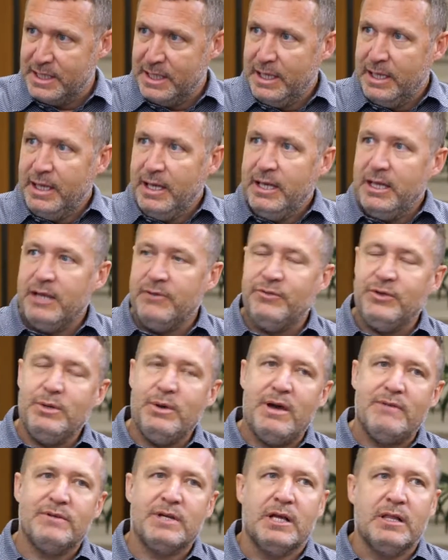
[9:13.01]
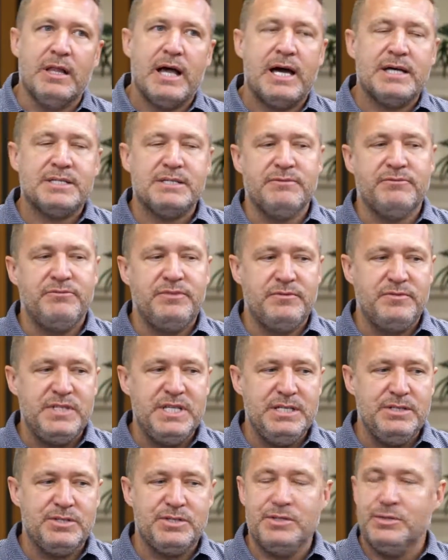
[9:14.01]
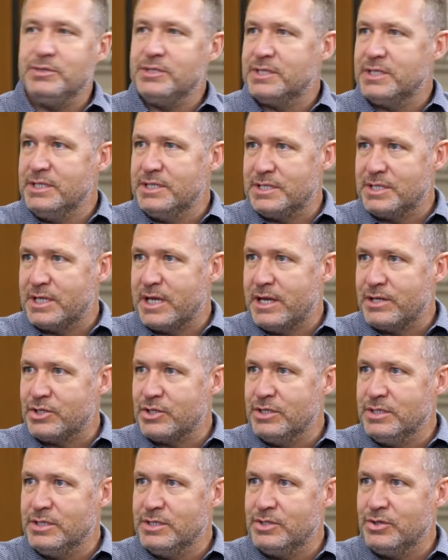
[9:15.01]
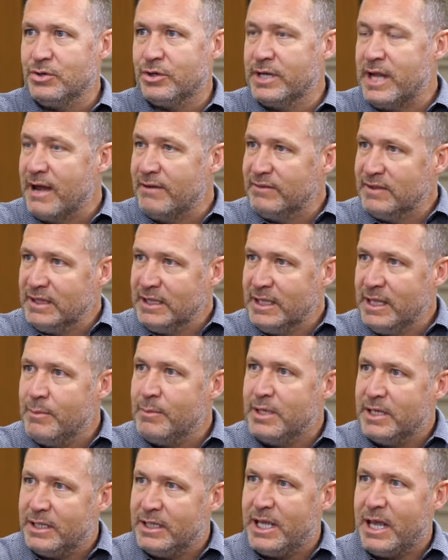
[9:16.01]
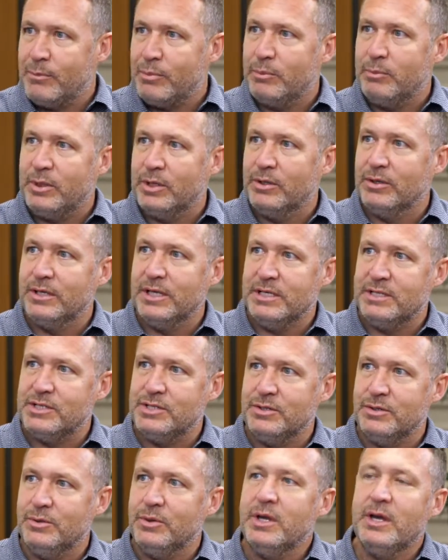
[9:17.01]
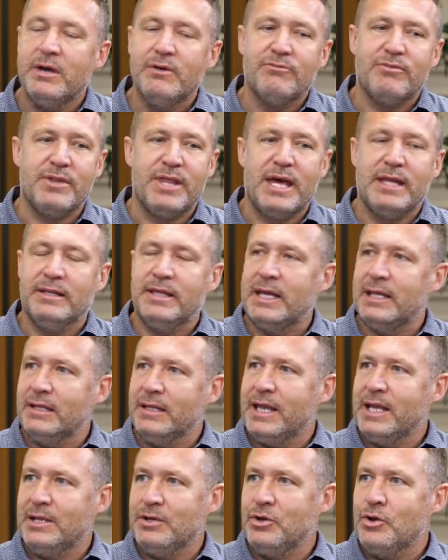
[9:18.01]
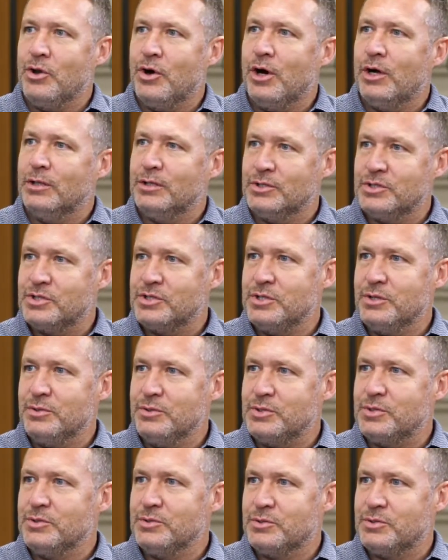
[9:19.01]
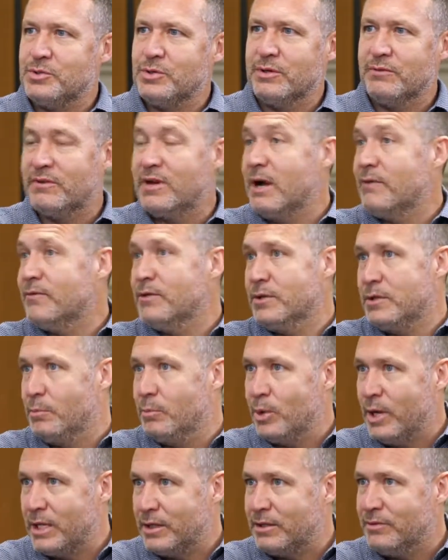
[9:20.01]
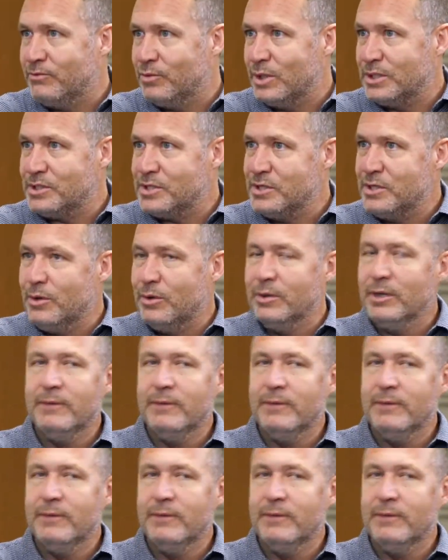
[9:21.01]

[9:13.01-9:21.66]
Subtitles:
Right. If you have a class of 15 students in discussions, you're going to have limited capability for that latent knowledge to sort of cover the breadth of what's known.